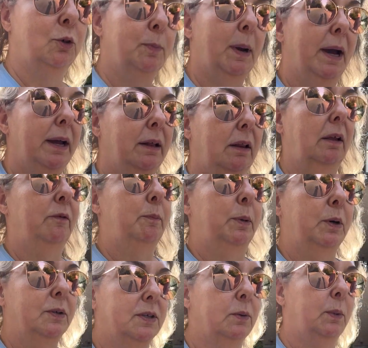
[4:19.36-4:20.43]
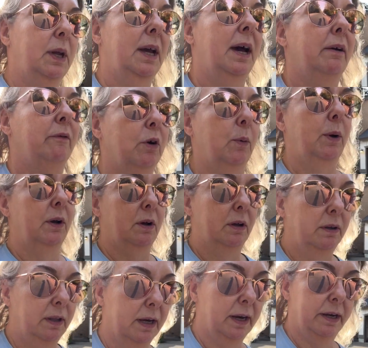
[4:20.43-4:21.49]
pile of books that we have going
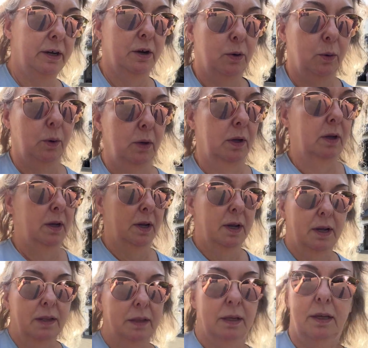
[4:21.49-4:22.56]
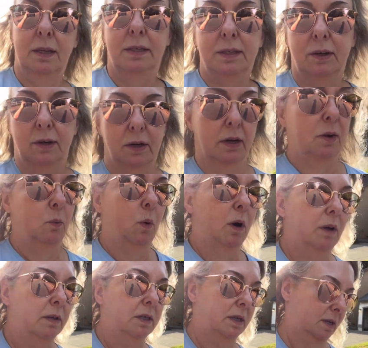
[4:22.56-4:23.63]
on that I know the kids aren't going to
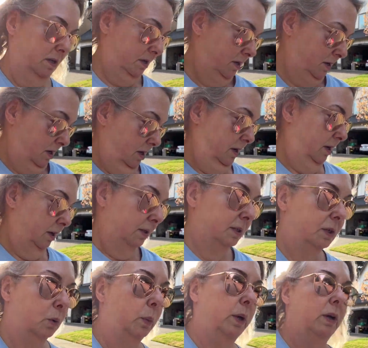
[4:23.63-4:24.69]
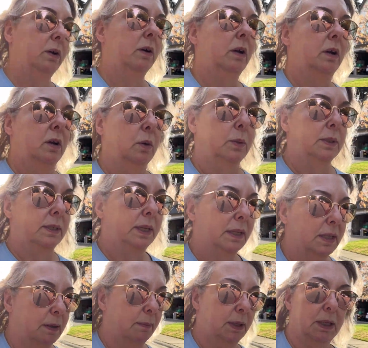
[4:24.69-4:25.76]
want. So we are going to go stick
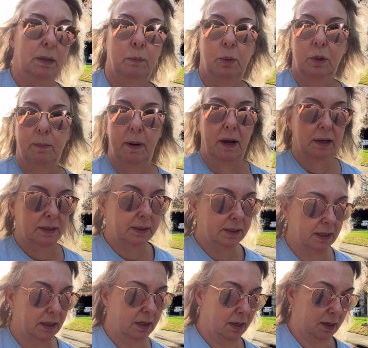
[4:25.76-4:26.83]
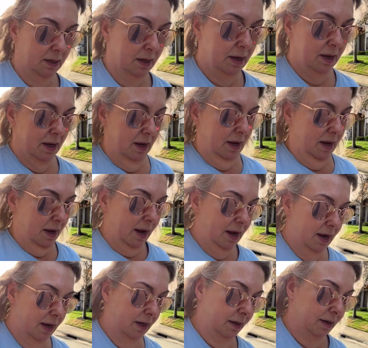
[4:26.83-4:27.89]
them in the book box.
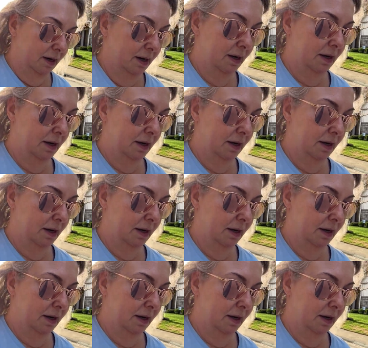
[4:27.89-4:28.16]
And